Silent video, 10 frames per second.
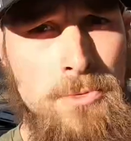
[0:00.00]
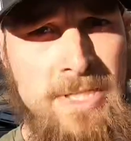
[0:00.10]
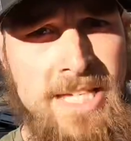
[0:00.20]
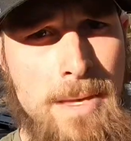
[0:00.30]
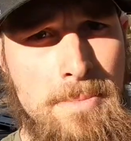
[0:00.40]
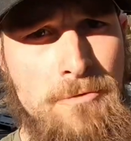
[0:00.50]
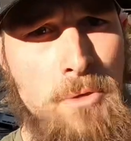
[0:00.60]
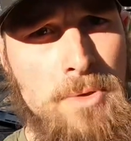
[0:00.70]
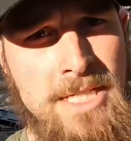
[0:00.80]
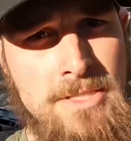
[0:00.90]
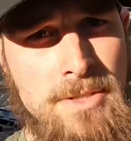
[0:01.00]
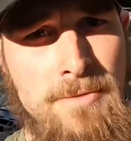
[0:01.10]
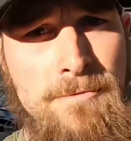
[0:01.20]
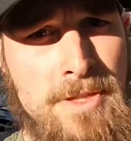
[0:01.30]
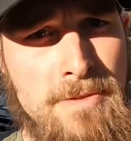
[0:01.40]
to recap, before we get to
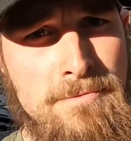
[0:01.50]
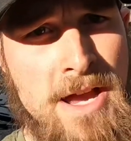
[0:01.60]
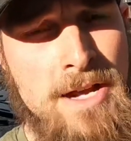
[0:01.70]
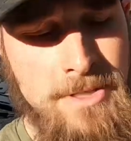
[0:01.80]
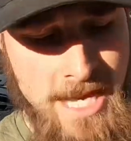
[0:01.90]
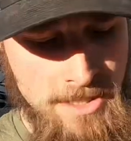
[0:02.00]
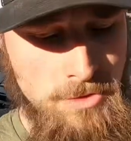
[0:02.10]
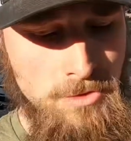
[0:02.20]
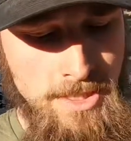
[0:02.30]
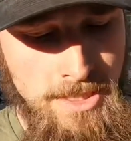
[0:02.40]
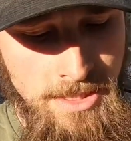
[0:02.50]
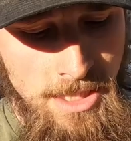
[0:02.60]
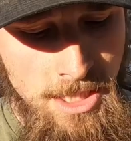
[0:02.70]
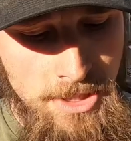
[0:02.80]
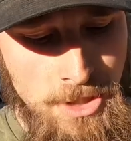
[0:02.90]
the fifth and final category,
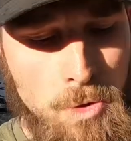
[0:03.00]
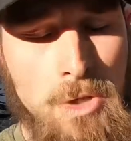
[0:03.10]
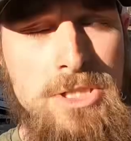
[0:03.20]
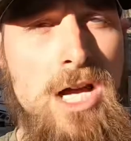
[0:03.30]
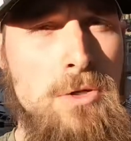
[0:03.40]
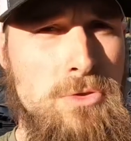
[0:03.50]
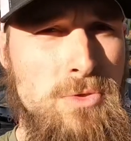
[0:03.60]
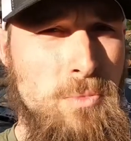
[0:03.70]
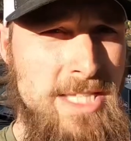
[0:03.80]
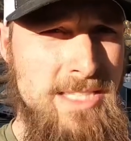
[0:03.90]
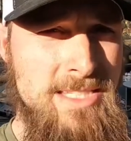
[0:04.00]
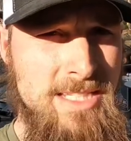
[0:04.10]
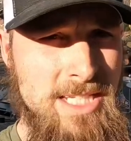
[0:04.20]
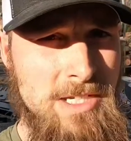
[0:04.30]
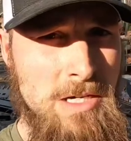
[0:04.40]
the horizontal wins
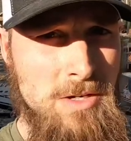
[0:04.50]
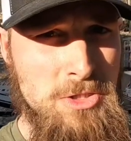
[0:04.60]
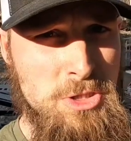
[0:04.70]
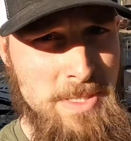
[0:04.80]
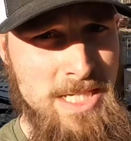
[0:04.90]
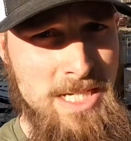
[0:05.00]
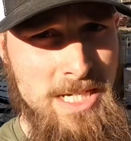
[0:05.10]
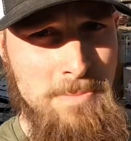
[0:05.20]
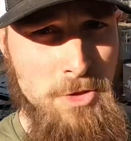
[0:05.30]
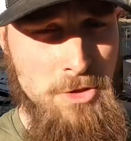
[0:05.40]
the speed and